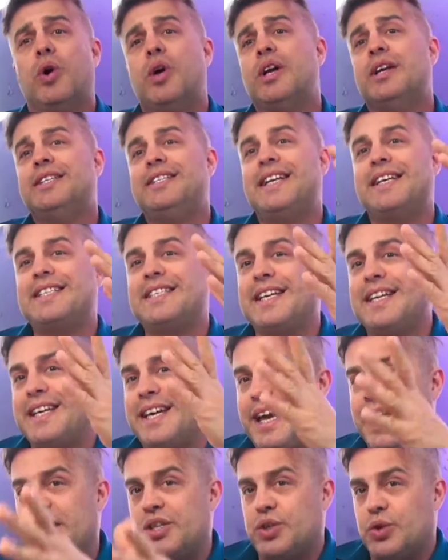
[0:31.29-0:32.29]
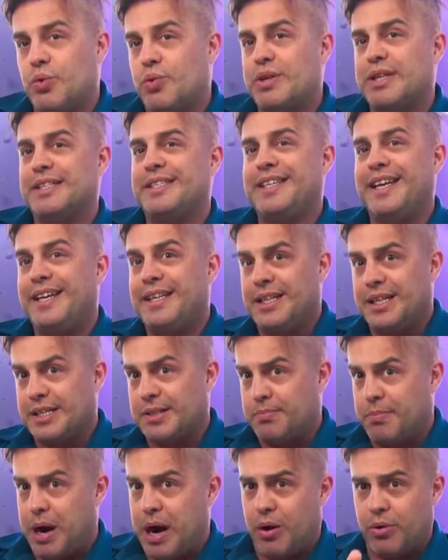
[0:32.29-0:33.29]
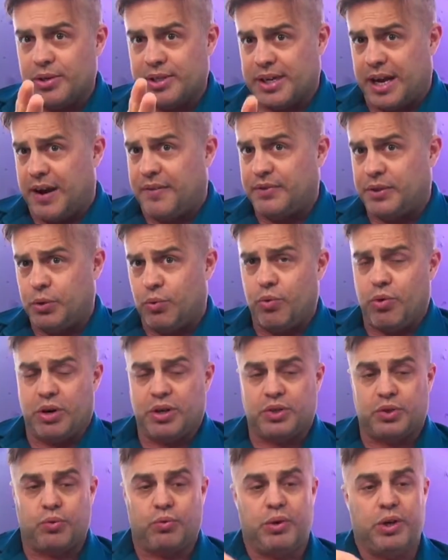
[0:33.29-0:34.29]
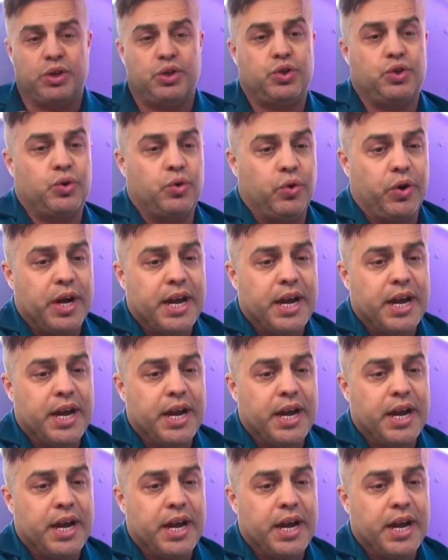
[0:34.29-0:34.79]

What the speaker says: just in case you want to take this mouse afterwards with you.